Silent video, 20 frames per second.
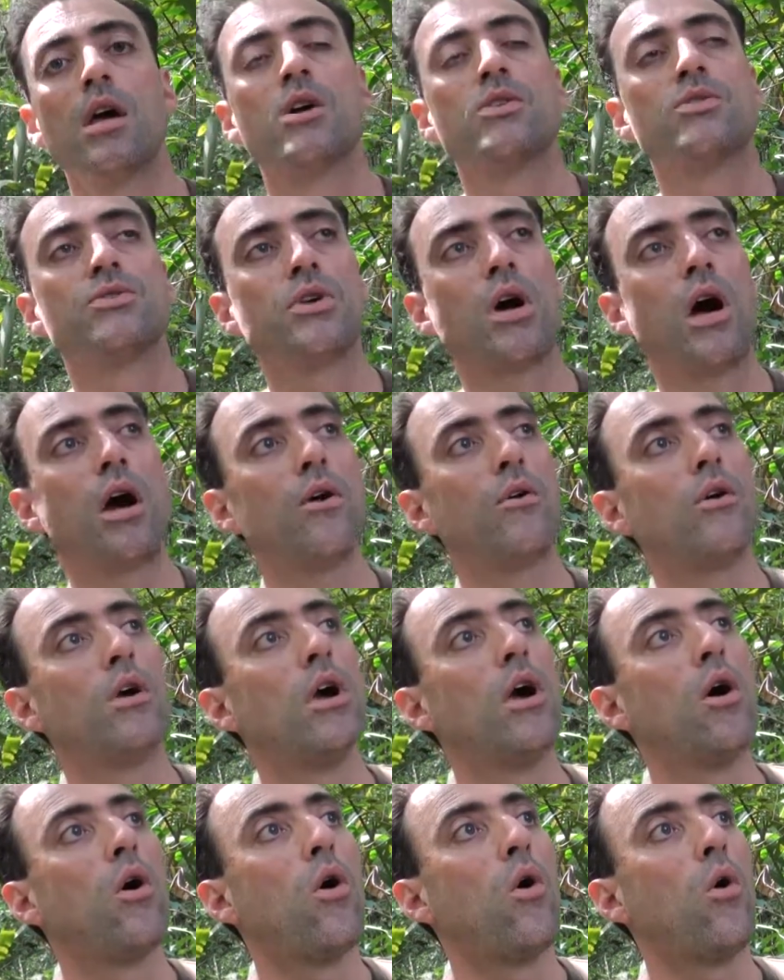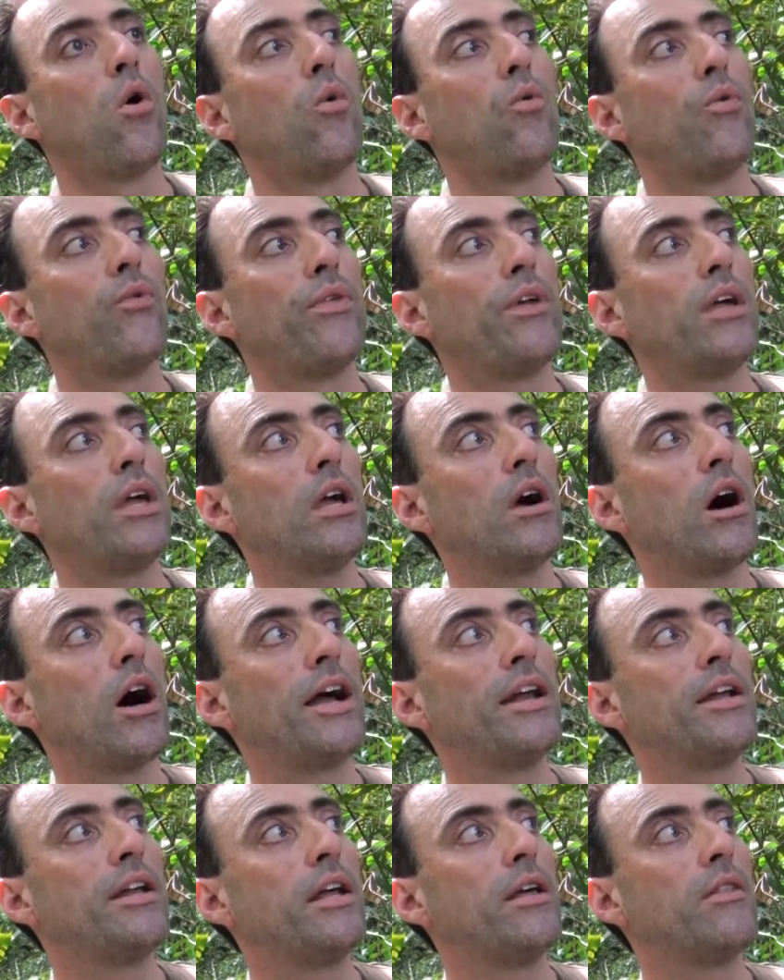So the
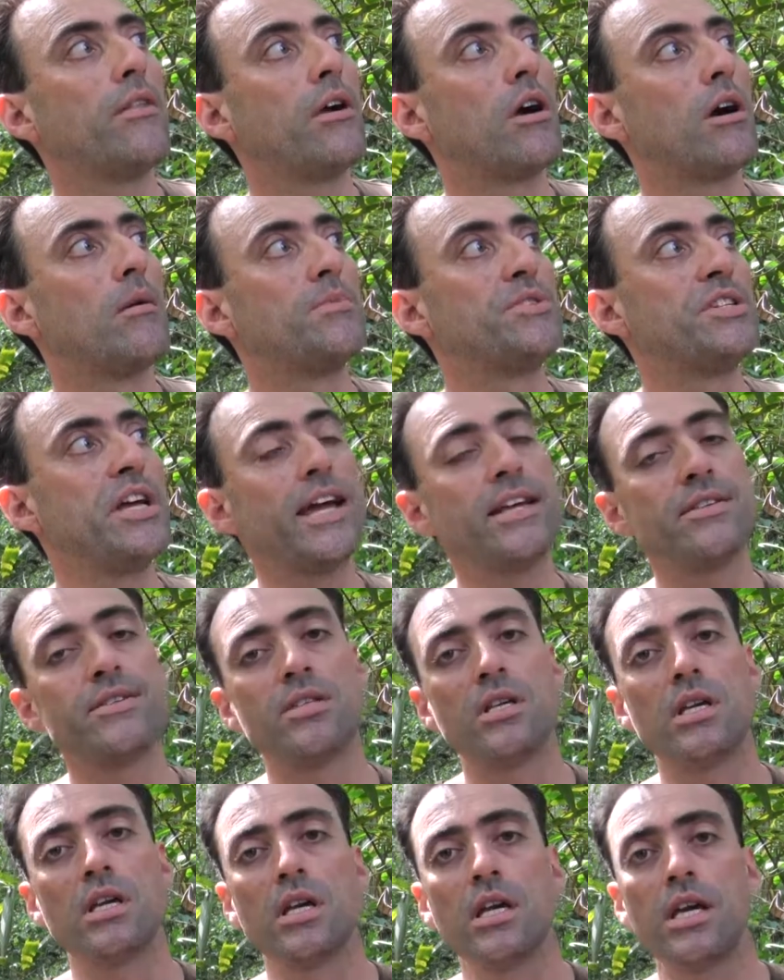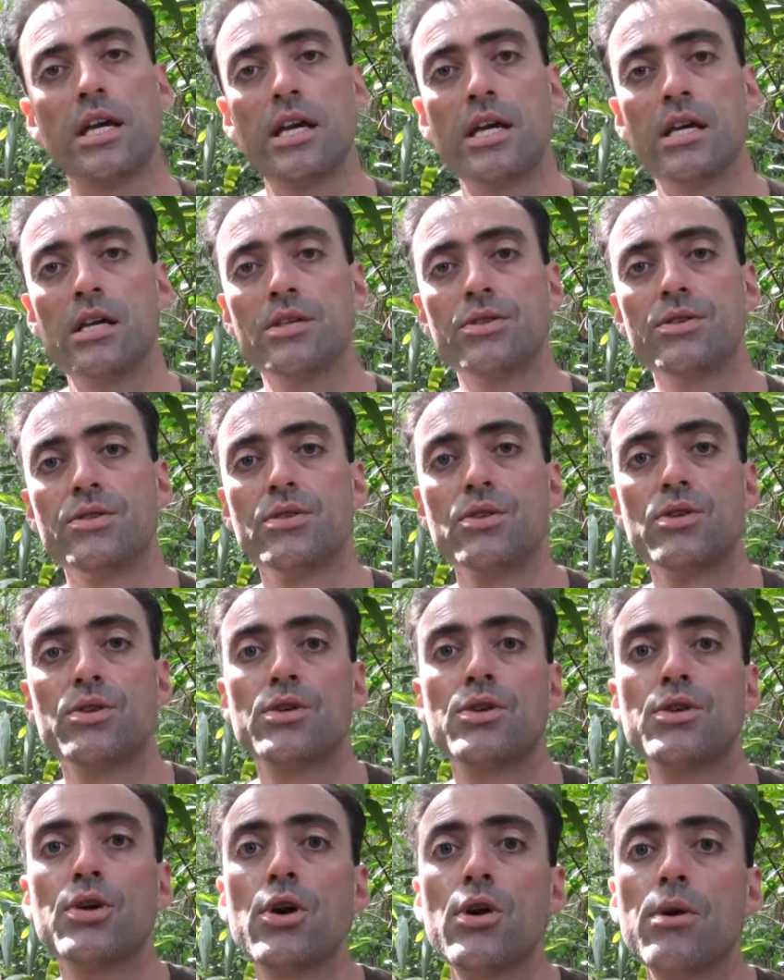idea that I'm testing is to
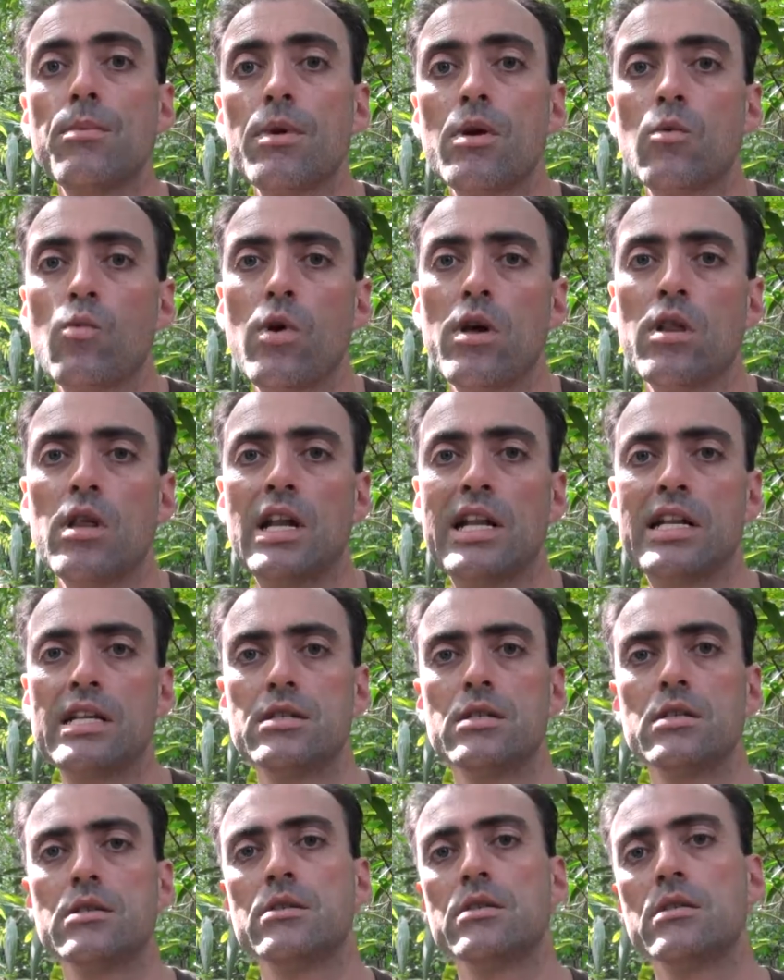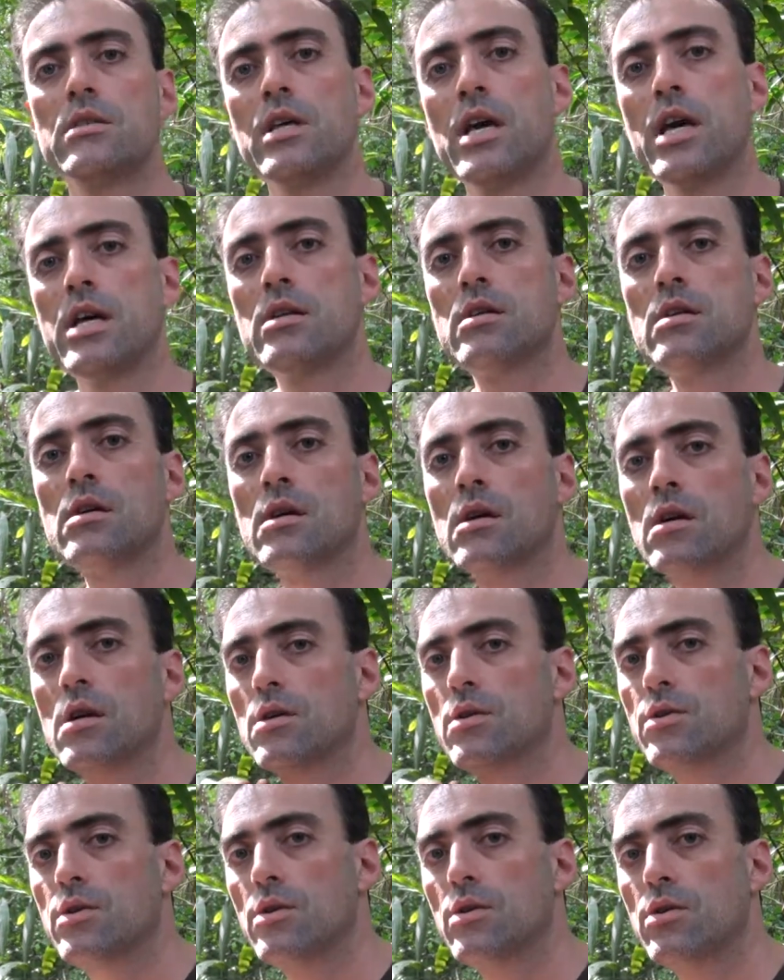determine whether lizards that
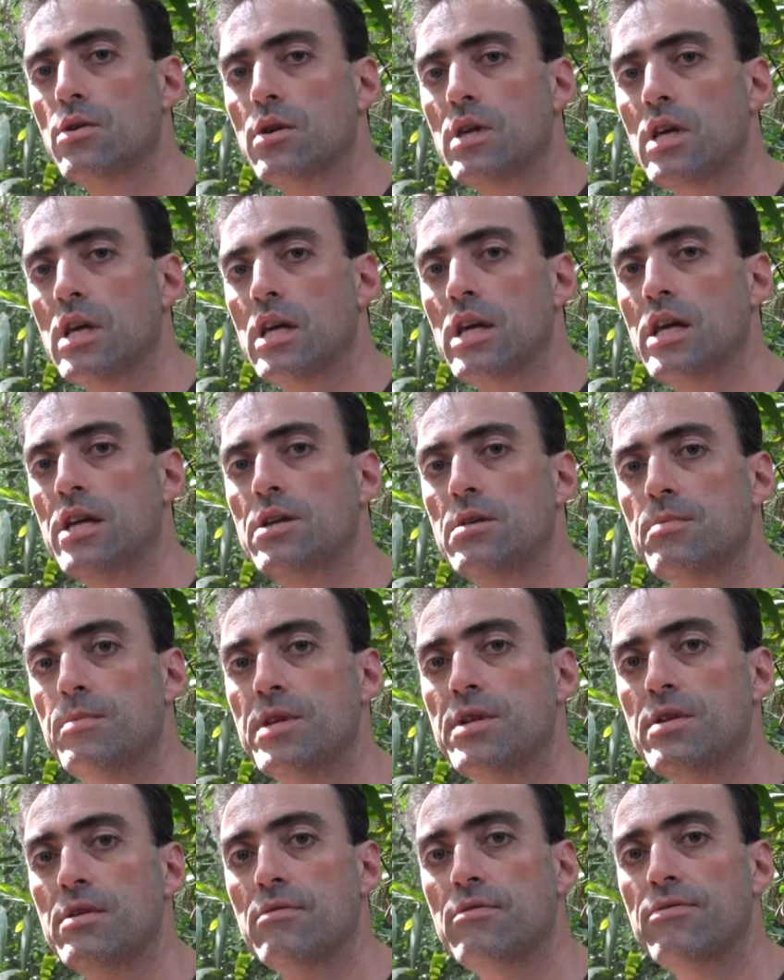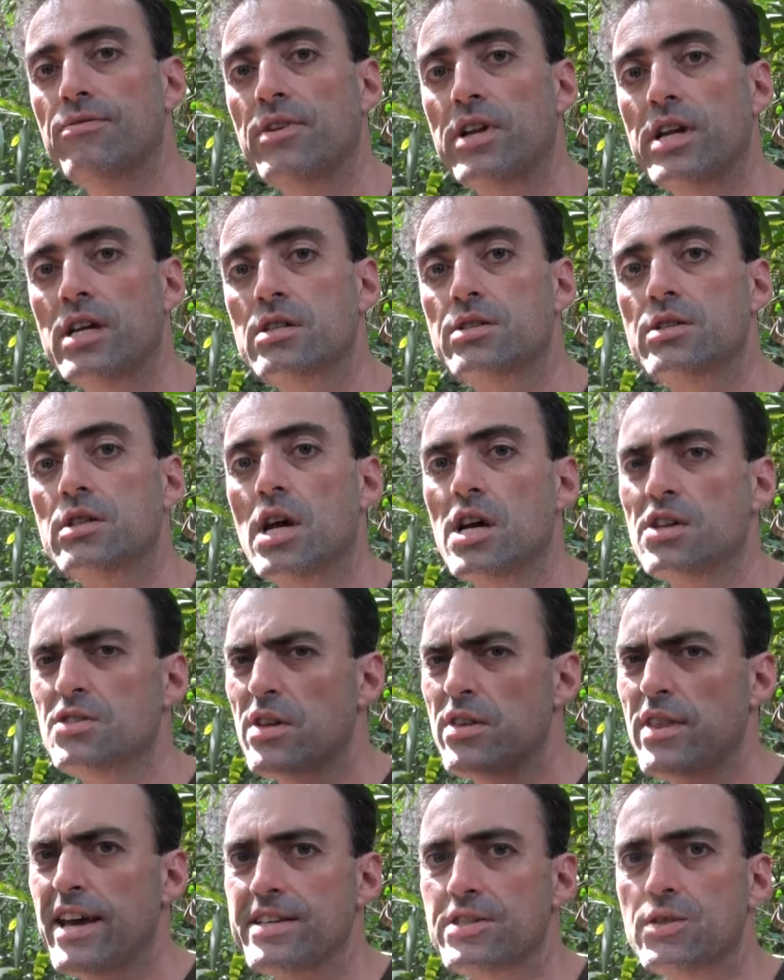do the intermittent flicks,
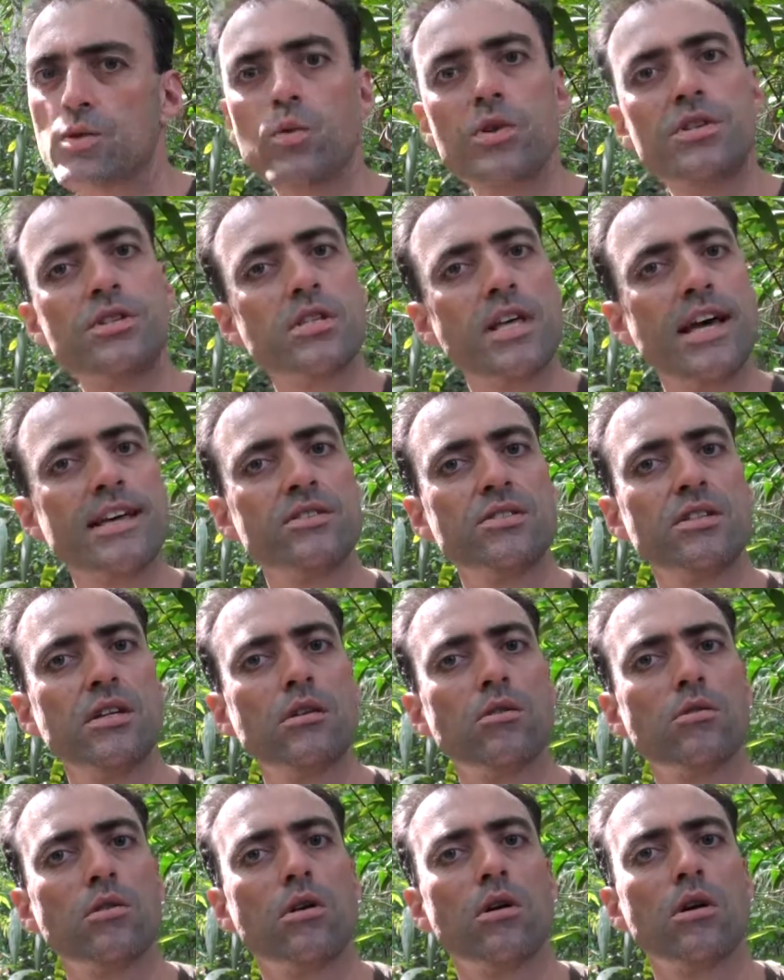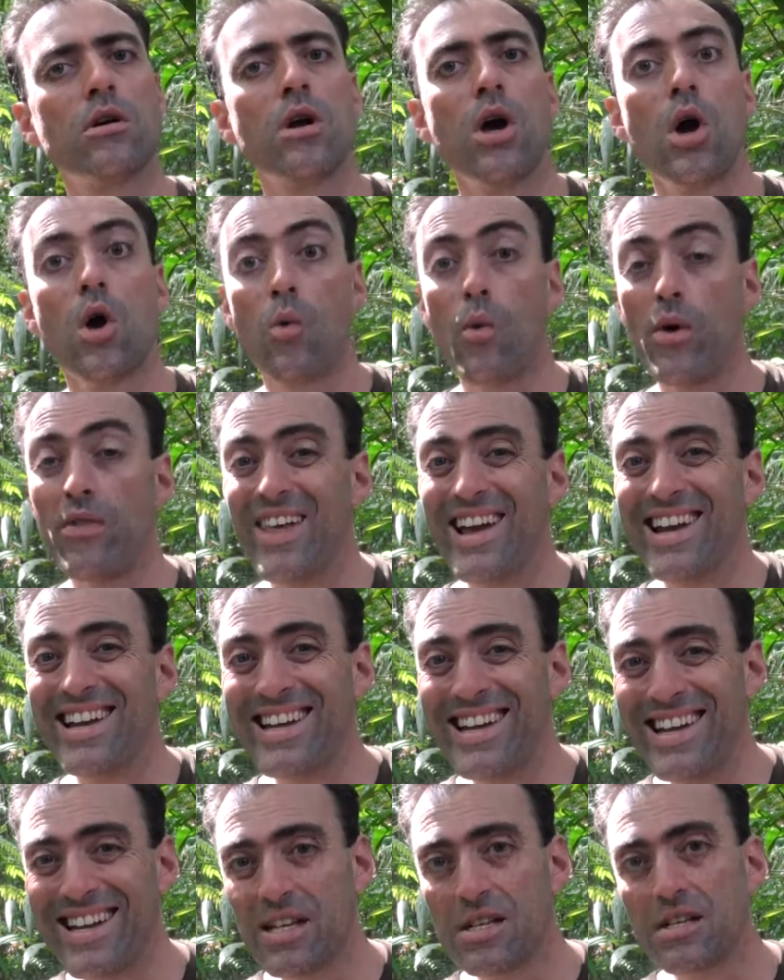so they switch that signal on when they
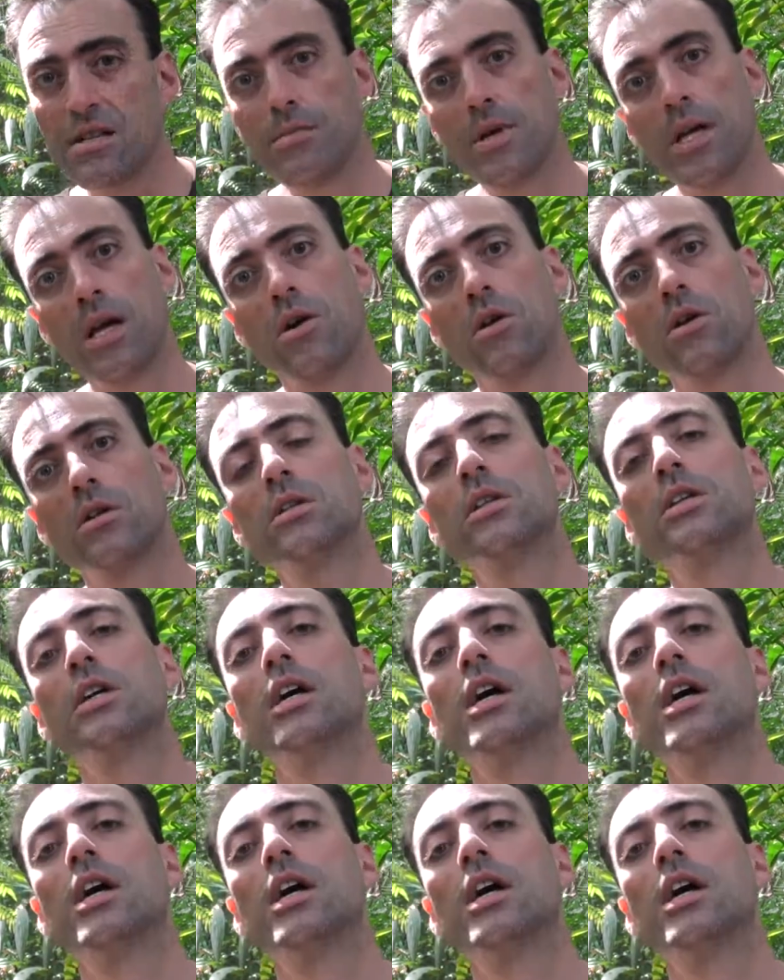need it to be on,